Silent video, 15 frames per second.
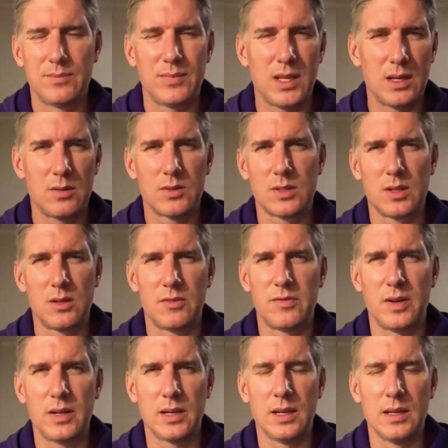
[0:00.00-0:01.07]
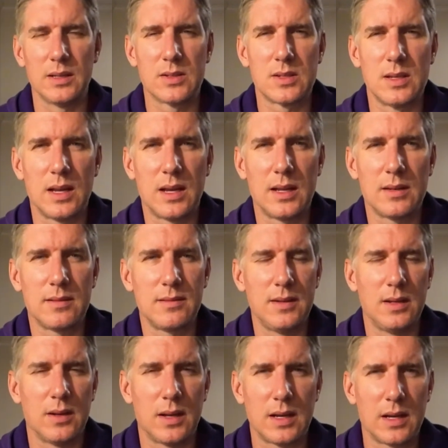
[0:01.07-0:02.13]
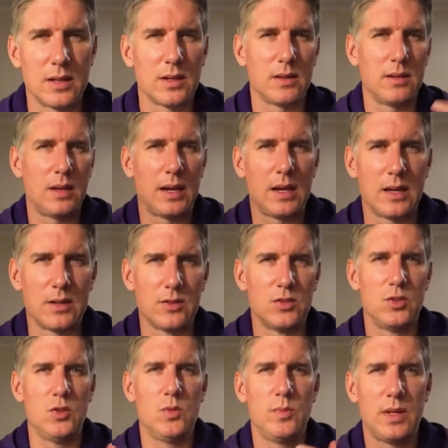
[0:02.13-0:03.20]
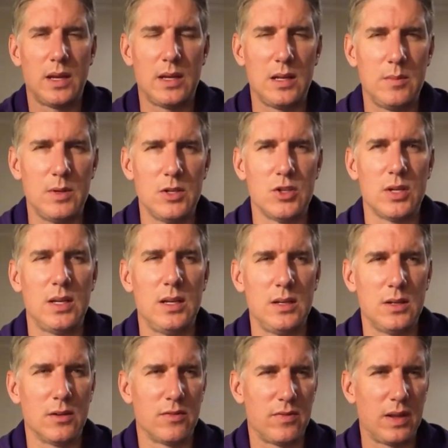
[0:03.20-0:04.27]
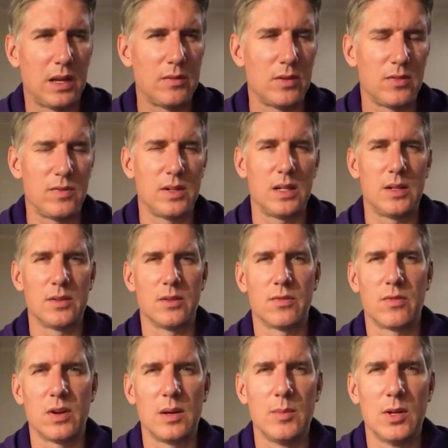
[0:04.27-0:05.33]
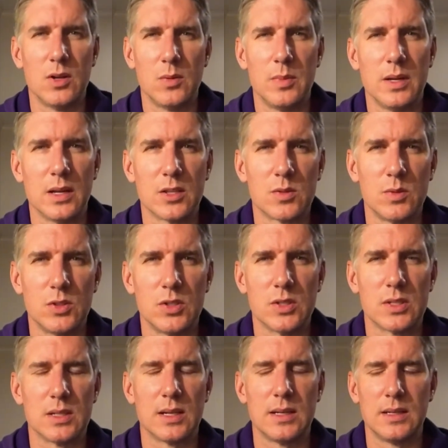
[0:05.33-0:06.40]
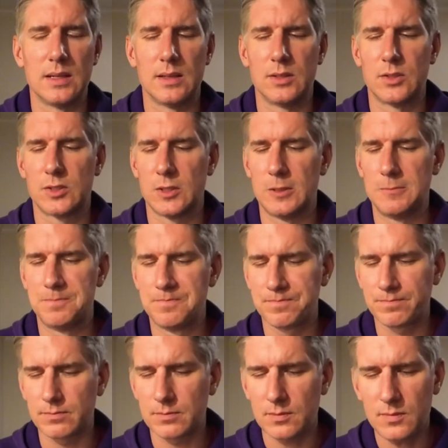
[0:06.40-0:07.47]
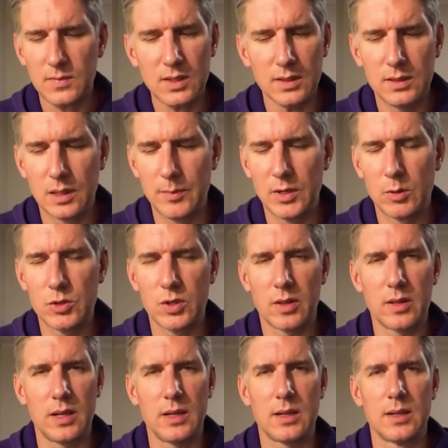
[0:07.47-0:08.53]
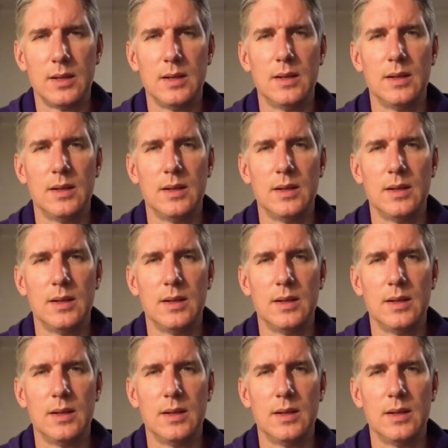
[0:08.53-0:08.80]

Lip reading: you know, is a little funky. It's not, you know, I gotta zoom that image in to have it fill out the frame in OBS, which isn't ideal. So let me know what you think.